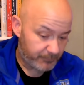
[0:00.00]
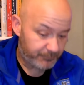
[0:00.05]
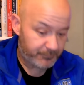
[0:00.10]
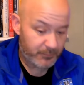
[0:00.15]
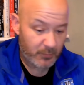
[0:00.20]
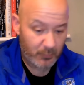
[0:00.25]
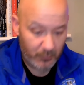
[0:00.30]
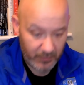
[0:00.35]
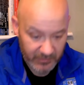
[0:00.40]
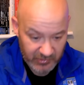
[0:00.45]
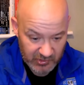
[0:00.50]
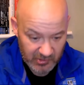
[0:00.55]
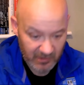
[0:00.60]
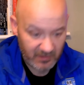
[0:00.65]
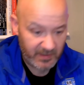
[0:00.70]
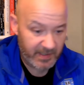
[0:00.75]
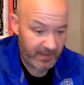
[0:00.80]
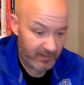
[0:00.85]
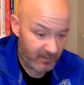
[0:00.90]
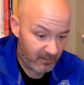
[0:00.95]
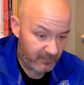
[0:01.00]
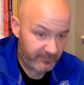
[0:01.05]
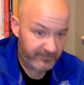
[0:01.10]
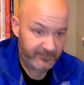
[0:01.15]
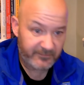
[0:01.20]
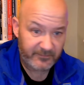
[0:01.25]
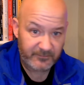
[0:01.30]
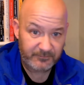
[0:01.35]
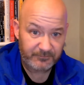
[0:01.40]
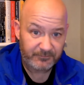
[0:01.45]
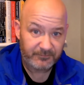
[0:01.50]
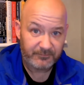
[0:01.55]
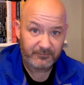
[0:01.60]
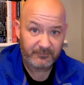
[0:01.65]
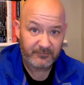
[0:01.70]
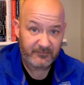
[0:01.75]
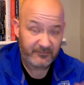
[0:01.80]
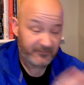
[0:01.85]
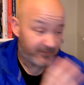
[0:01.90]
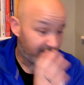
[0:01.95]
But we're jogging off,
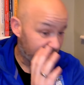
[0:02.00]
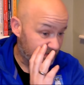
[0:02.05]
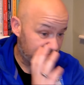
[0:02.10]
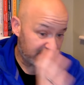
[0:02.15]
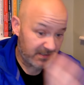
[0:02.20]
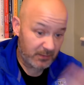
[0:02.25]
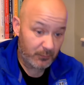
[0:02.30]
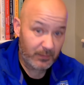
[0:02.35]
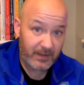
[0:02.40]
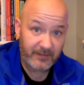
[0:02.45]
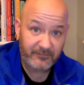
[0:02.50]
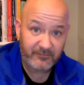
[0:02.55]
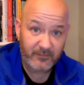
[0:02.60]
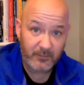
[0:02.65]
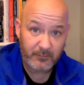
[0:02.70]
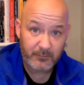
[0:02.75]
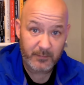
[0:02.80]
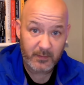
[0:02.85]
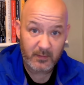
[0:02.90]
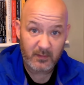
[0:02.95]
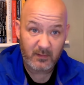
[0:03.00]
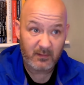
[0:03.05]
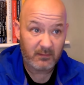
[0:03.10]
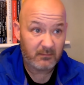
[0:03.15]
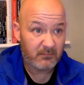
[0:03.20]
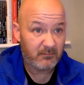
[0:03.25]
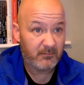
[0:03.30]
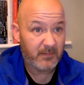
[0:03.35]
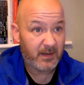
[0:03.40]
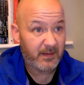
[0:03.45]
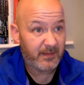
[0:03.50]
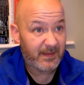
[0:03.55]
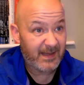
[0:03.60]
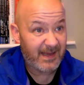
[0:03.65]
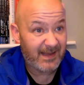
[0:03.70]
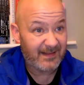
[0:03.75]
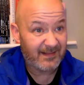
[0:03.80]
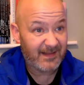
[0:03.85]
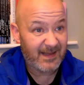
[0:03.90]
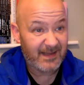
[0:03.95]
facing away from ball, and
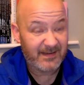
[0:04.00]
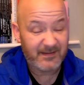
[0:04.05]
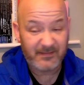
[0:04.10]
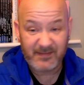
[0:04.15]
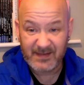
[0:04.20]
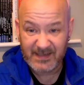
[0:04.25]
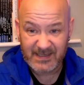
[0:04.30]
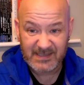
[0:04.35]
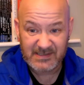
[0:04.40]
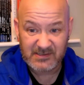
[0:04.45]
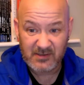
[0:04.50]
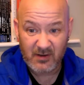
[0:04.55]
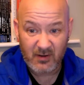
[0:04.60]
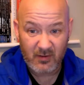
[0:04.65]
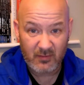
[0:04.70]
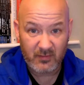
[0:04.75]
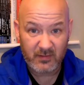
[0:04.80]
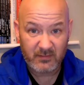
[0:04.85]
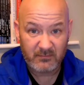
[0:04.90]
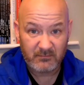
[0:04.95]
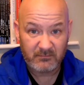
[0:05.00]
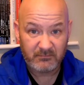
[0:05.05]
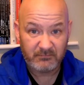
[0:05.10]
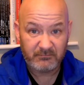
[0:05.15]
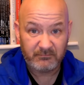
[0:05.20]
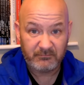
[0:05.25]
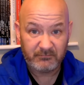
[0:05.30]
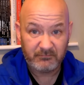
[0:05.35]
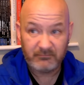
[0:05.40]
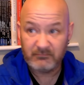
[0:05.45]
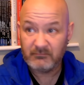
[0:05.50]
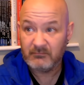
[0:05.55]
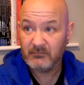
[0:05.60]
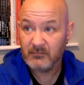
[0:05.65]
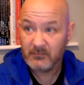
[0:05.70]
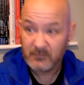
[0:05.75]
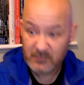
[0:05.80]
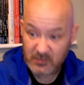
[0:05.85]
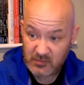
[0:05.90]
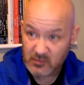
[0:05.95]
there, lads, think it's hog.
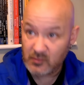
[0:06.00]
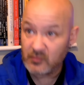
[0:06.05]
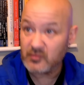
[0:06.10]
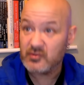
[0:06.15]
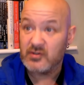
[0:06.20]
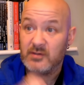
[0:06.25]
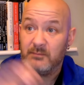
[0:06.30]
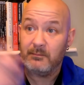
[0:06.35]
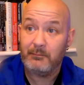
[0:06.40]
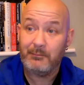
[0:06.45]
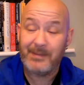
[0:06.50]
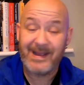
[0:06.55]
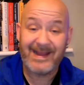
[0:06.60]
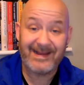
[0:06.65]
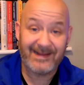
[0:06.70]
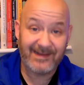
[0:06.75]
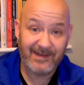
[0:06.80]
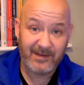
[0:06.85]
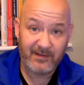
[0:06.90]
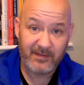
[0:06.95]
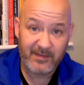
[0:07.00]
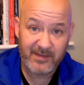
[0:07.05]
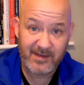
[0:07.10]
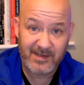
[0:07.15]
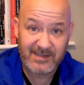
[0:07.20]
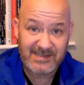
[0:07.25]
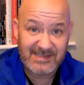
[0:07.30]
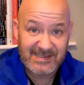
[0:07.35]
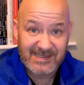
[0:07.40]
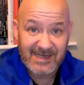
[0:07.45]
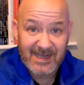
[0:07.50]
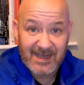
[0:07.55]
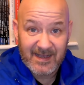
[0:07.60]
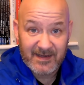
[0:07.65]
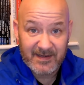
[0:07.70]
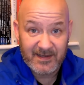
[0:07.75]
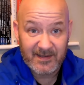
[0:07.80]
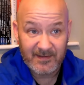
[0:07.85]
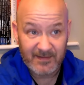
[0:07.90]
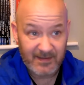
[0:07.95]
Touch, bang,
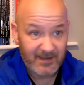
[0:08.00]
30-yarder.